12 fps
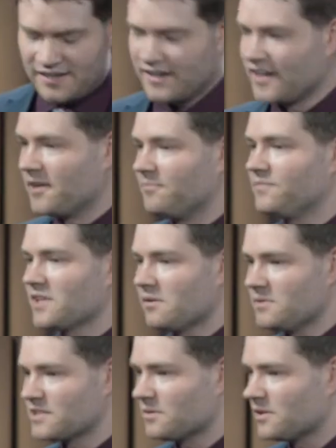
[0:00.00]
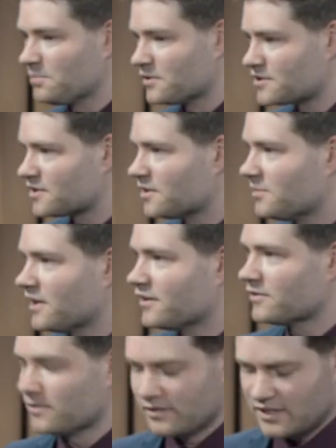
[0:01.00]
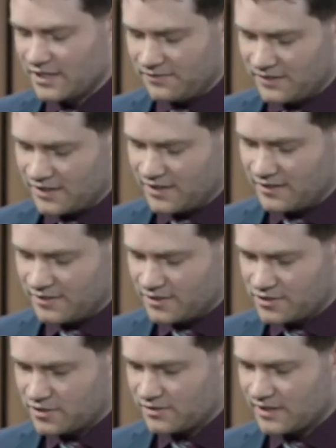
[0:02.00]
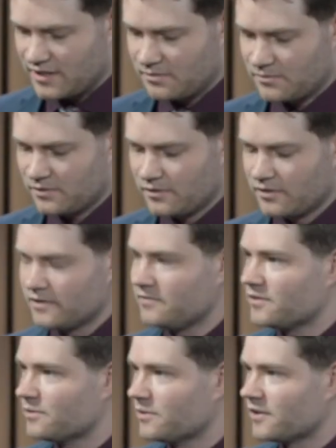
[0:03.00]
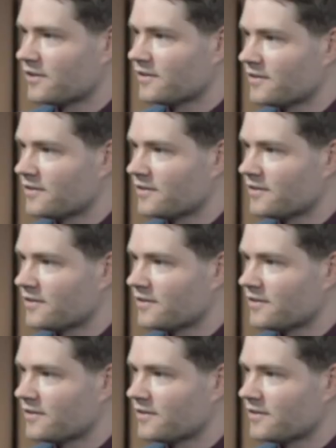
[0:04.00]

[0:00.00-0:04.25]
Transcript: um, tell me something personal about your own life, and does your animal live in the water?